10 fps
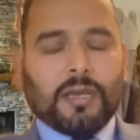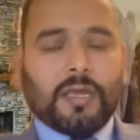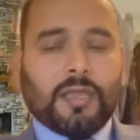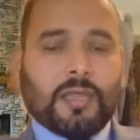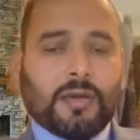
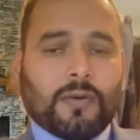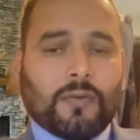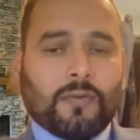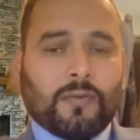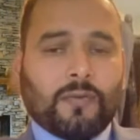
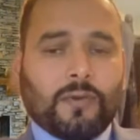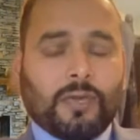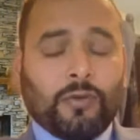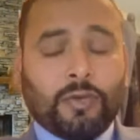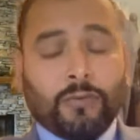Now,
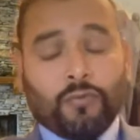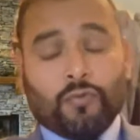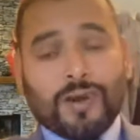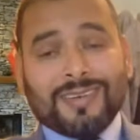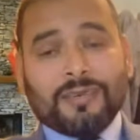you give
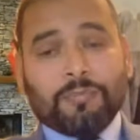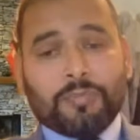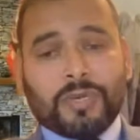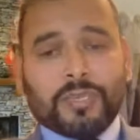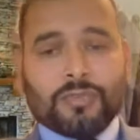one
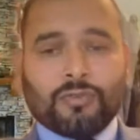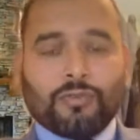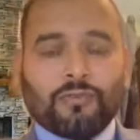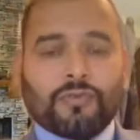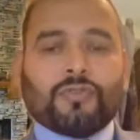version
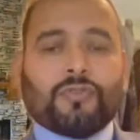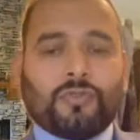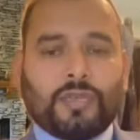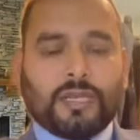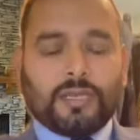of
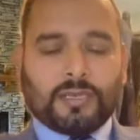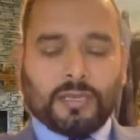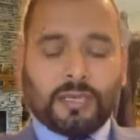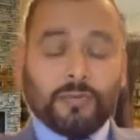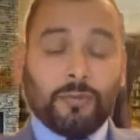story at the
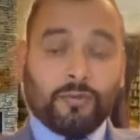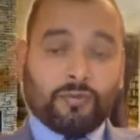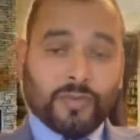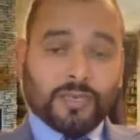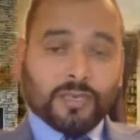time you
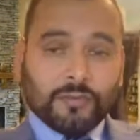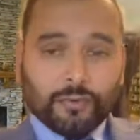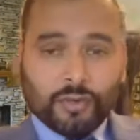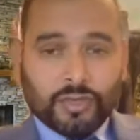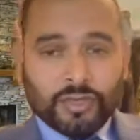first give
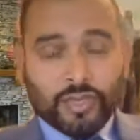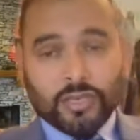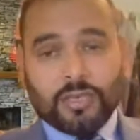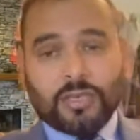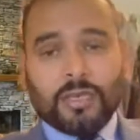your
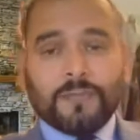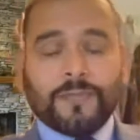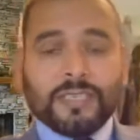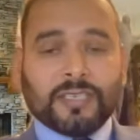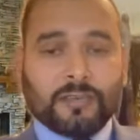initial
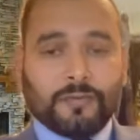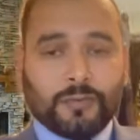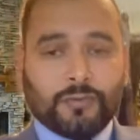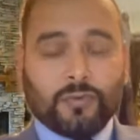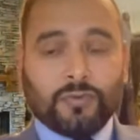
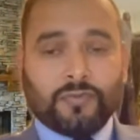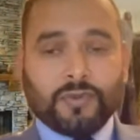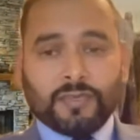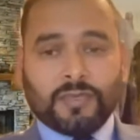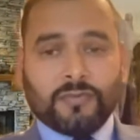interview, or
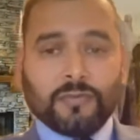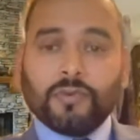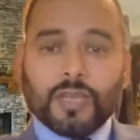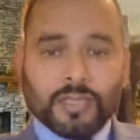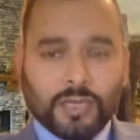first
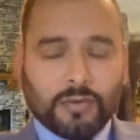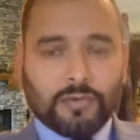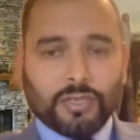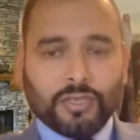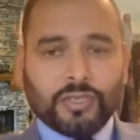for asylum
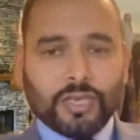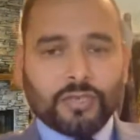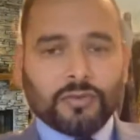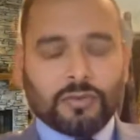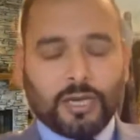
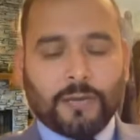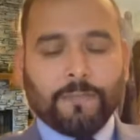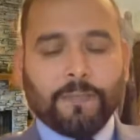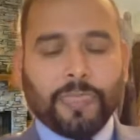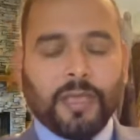registration
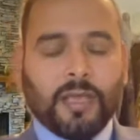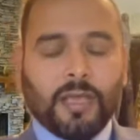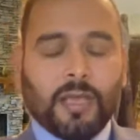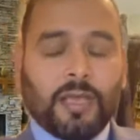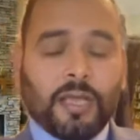time,
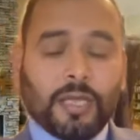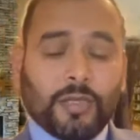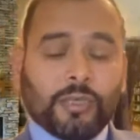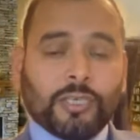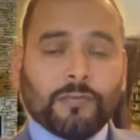and
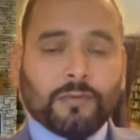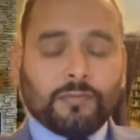you give